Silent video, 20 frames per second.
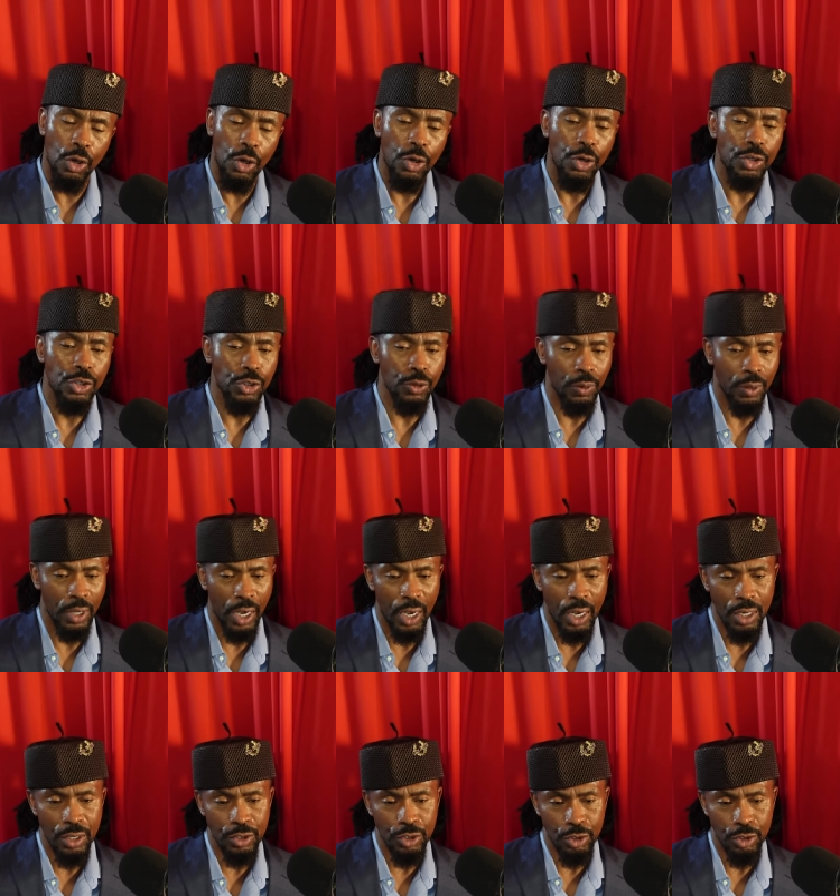to
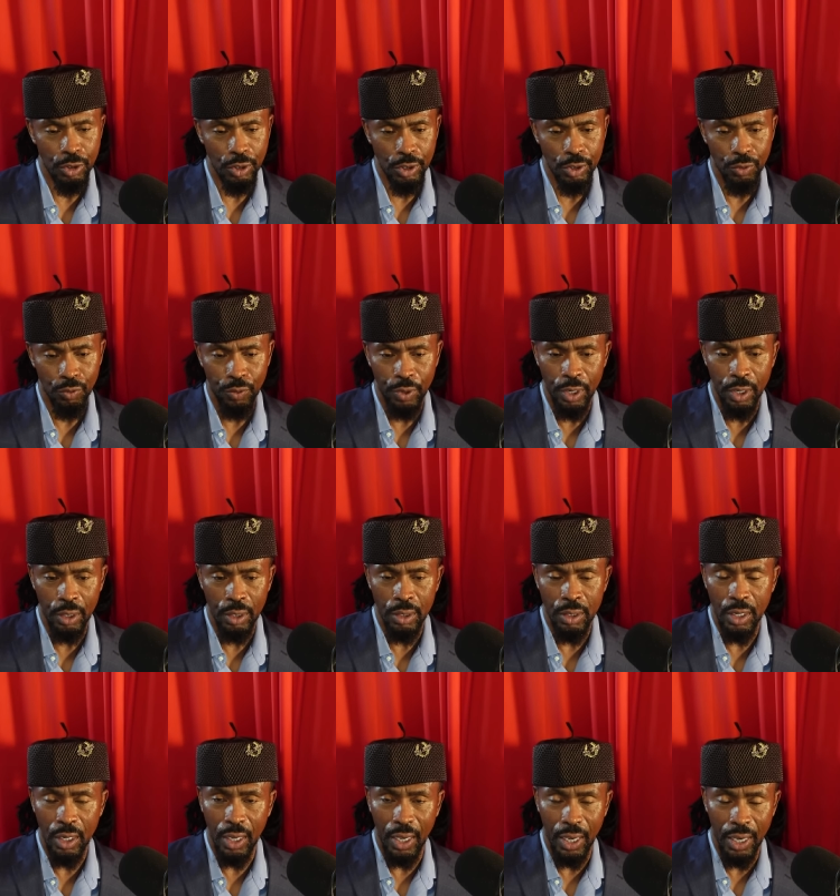enhance your career
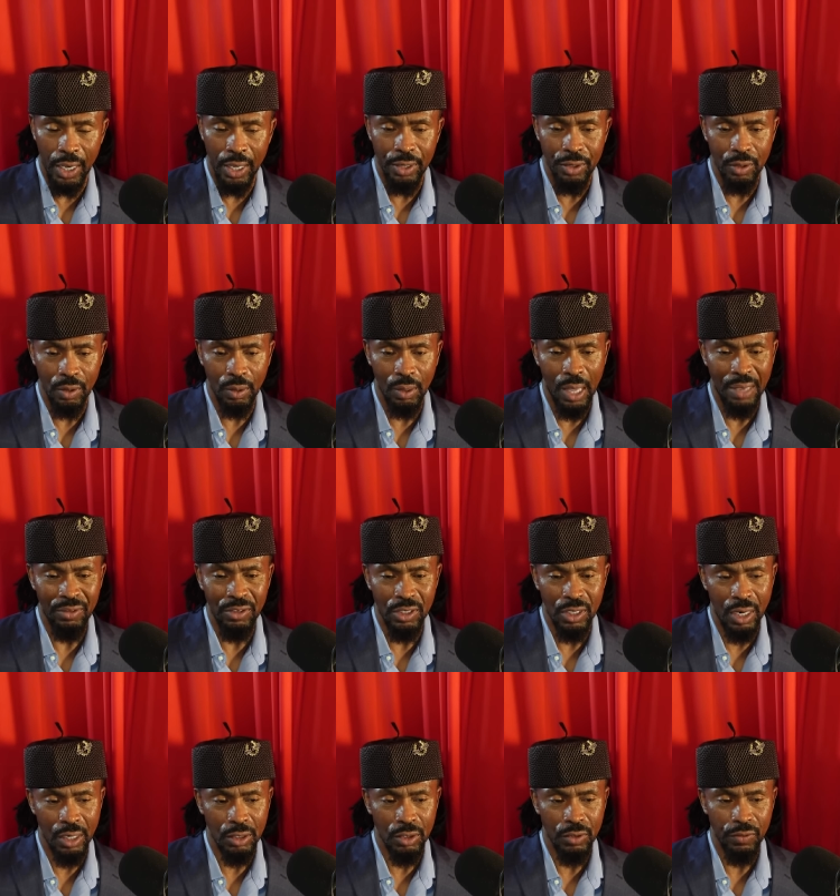and your life
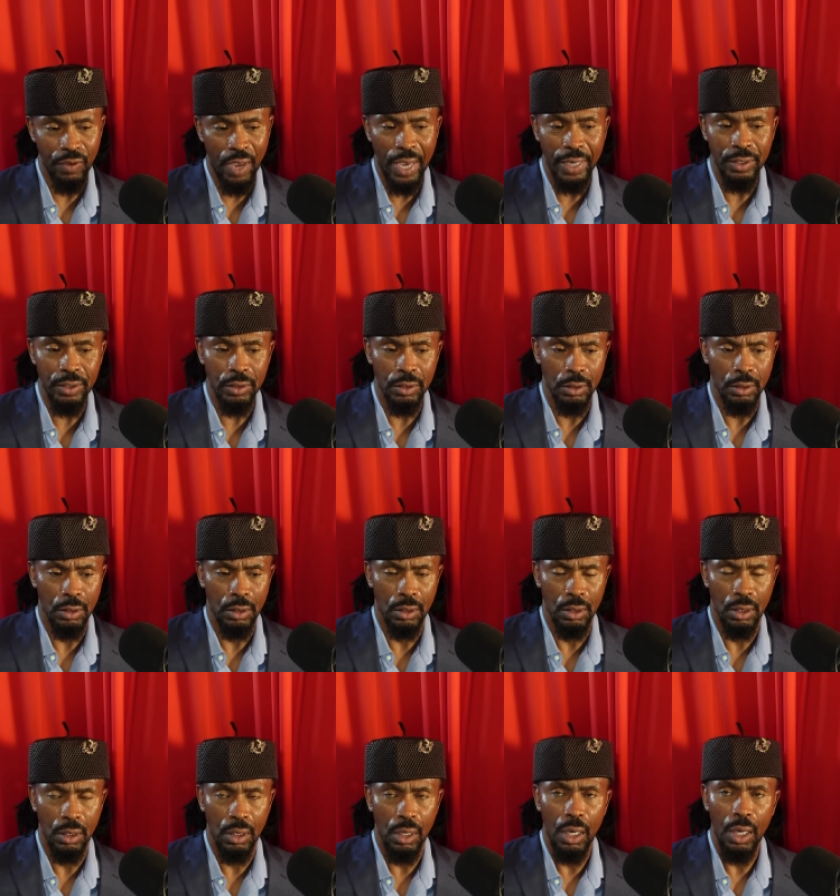satisfaction.
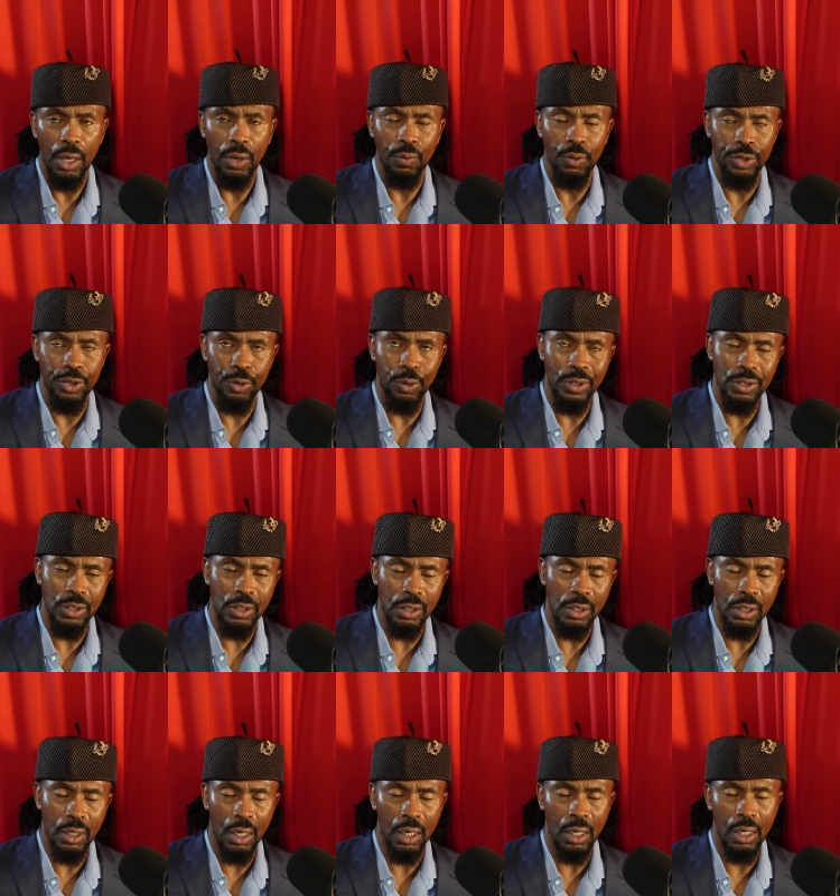When you attend
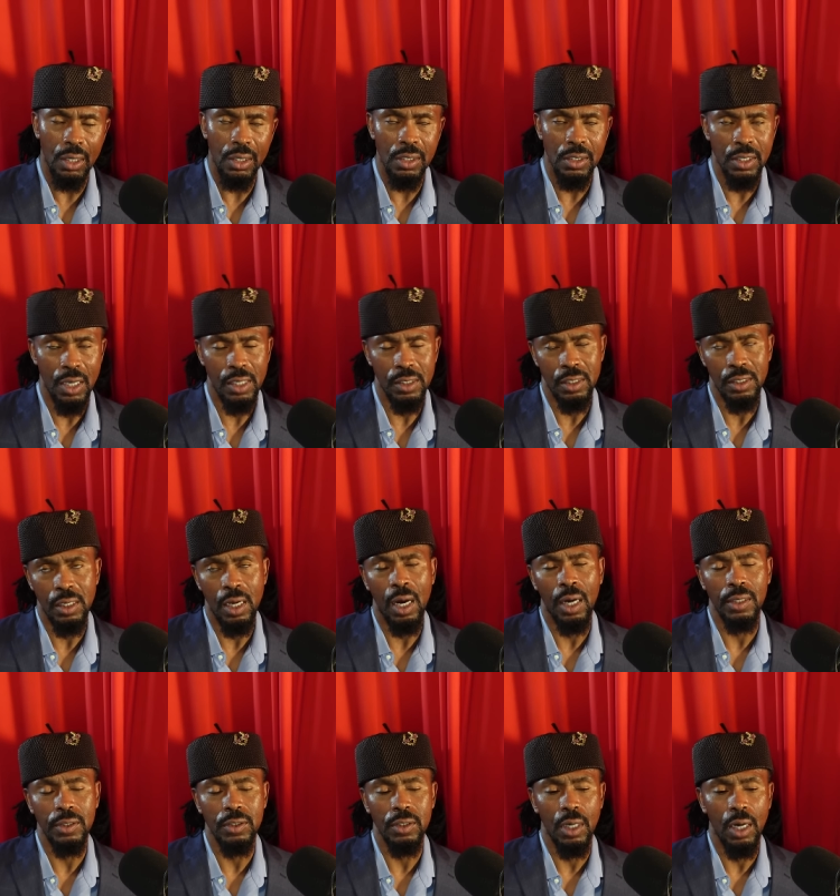Kahan
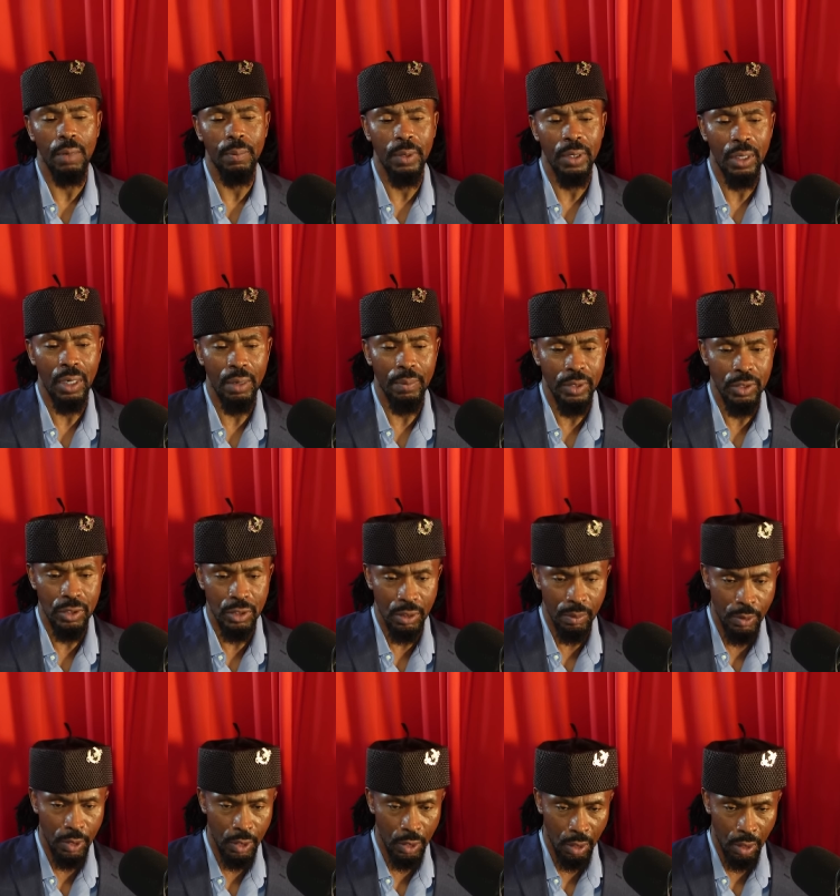Tazadaq's up and coming
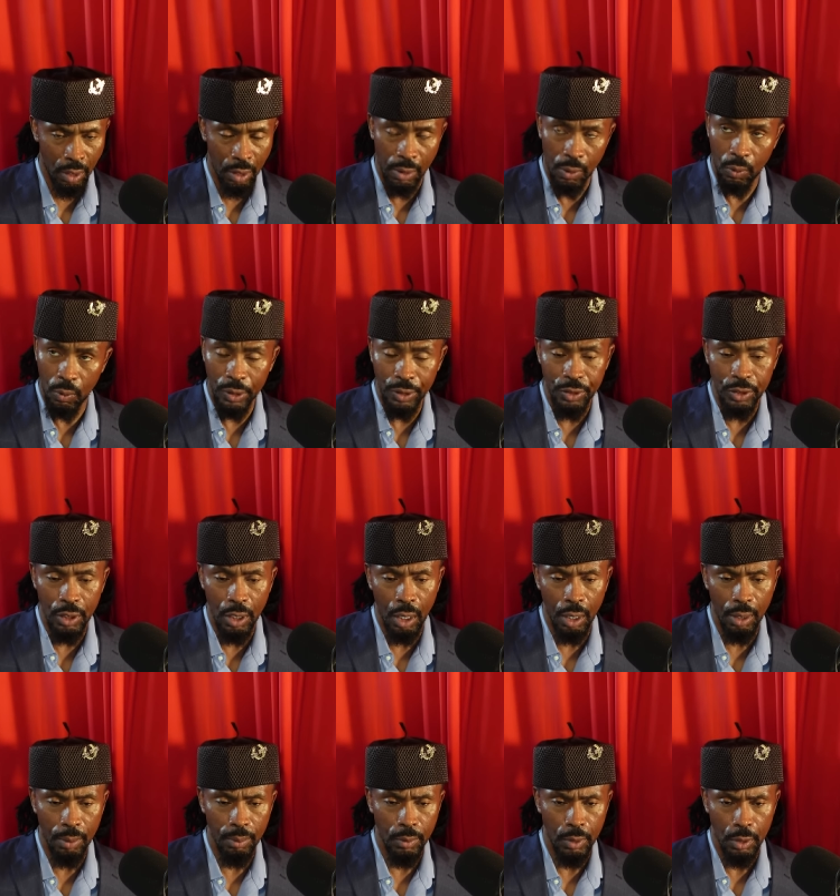seminar workshop,
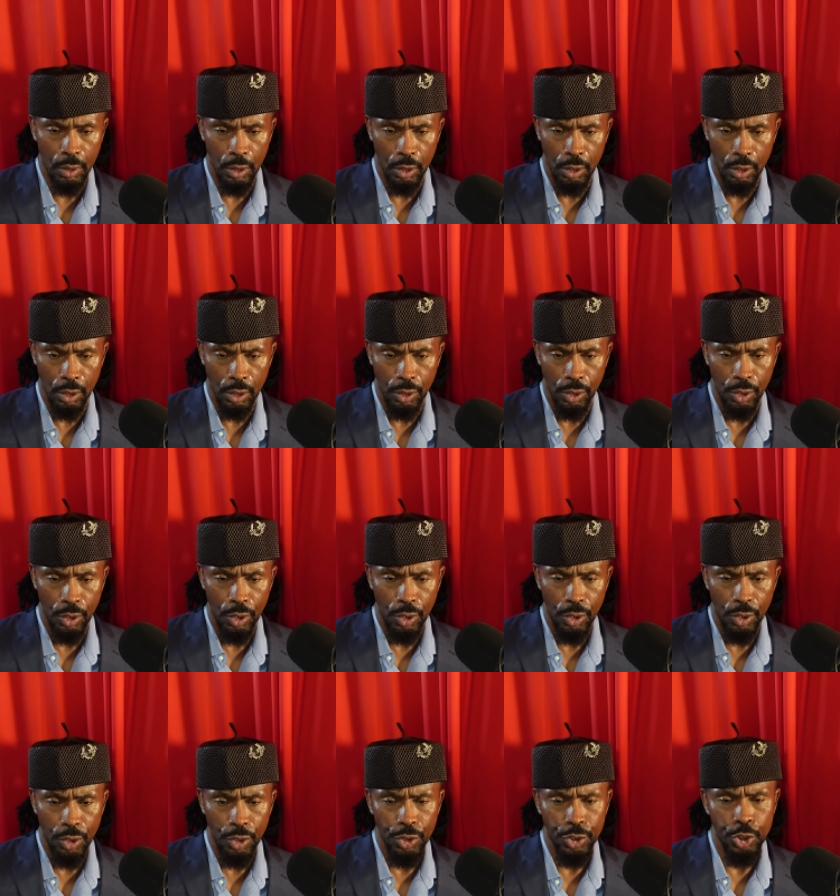
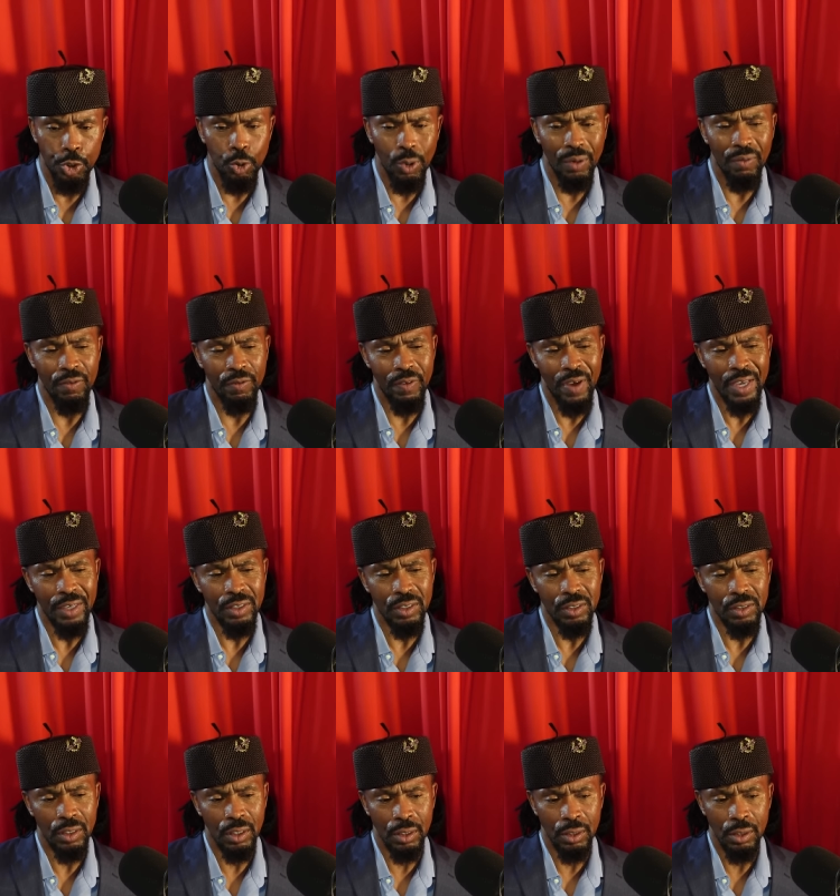you're
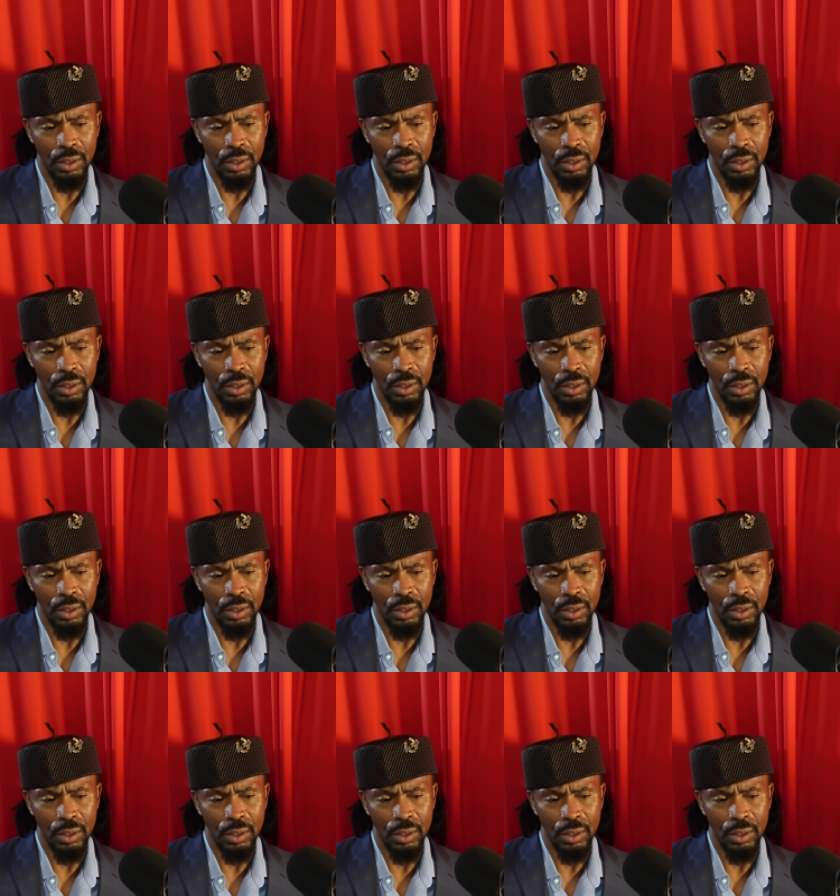investing